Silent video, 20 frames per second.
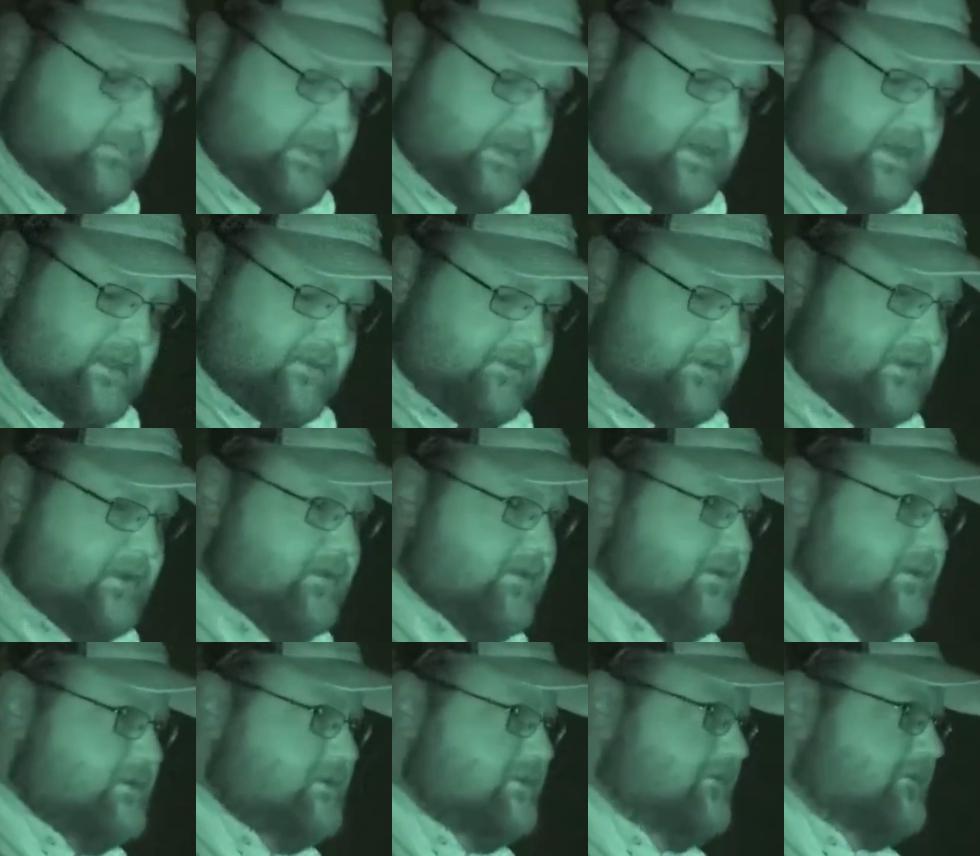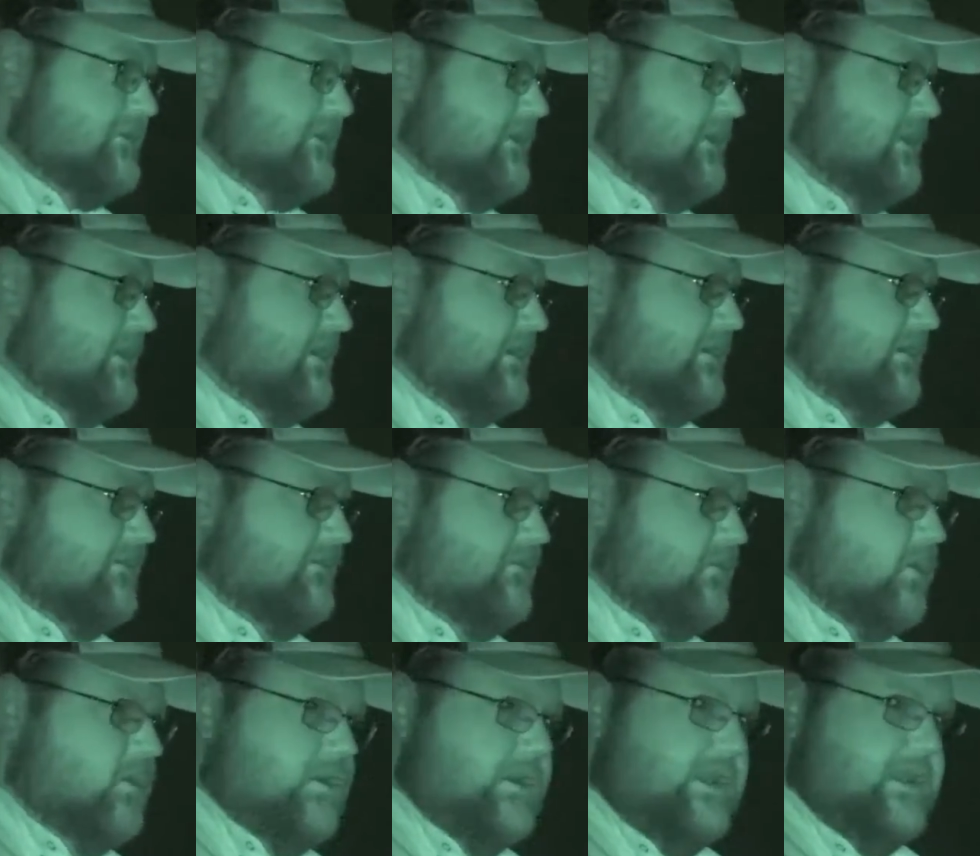be down here in just a
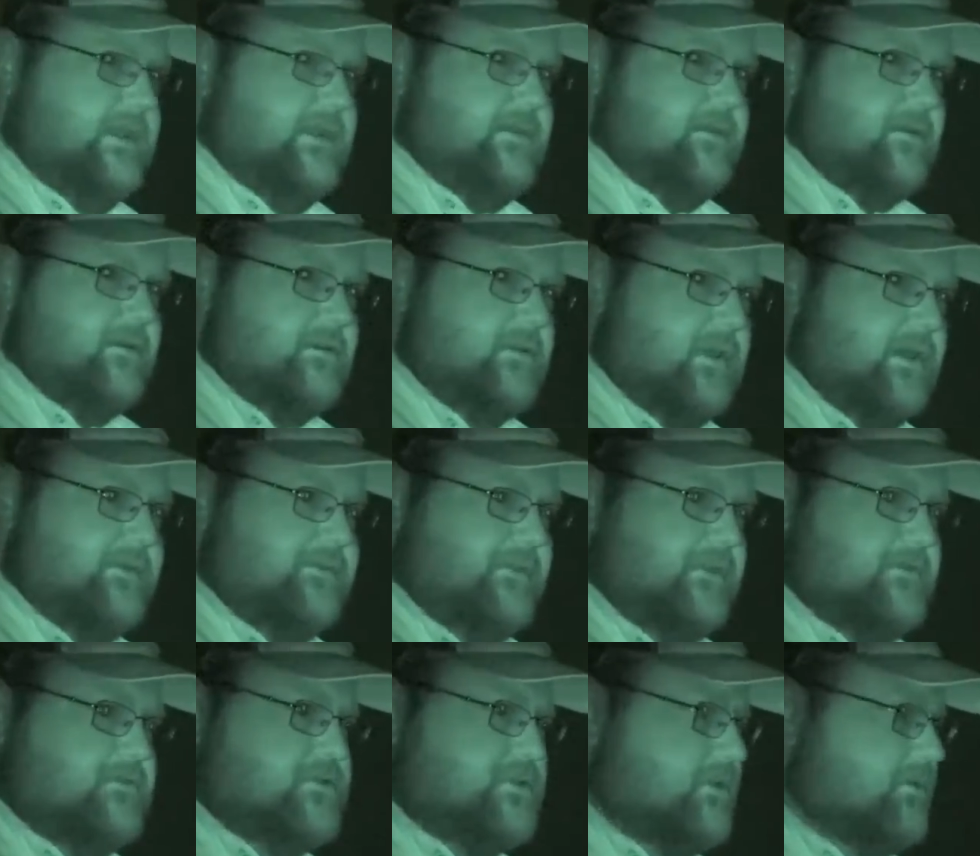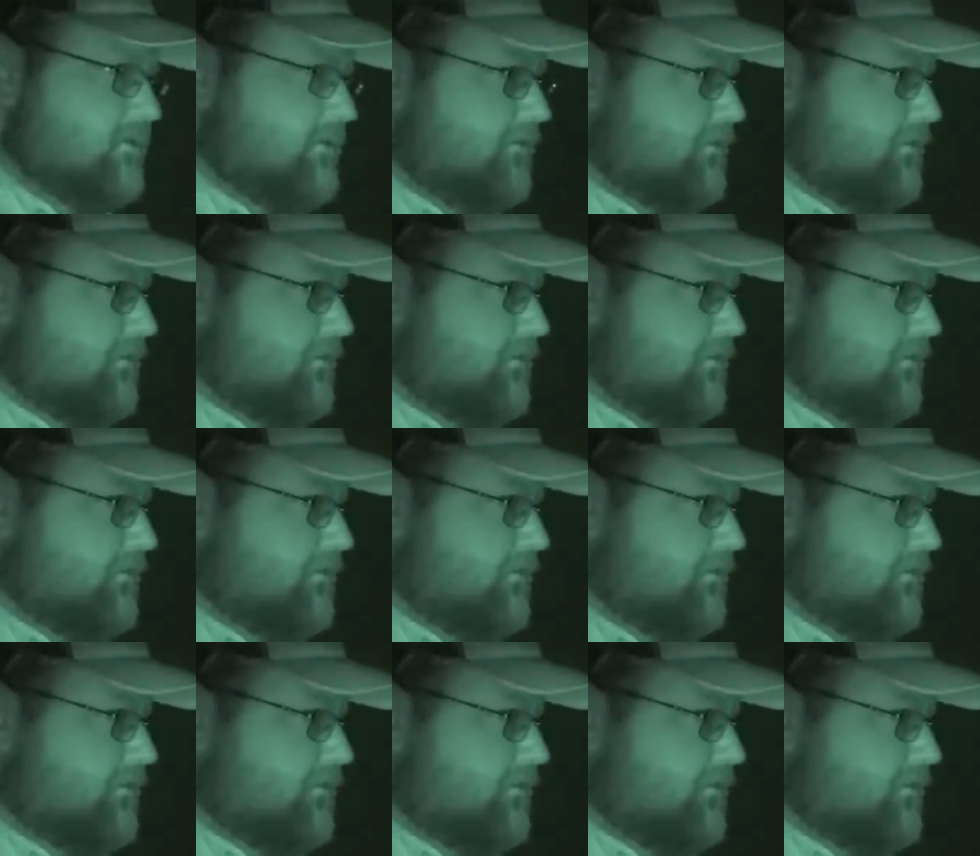hoodie or a long sleeve shirt, a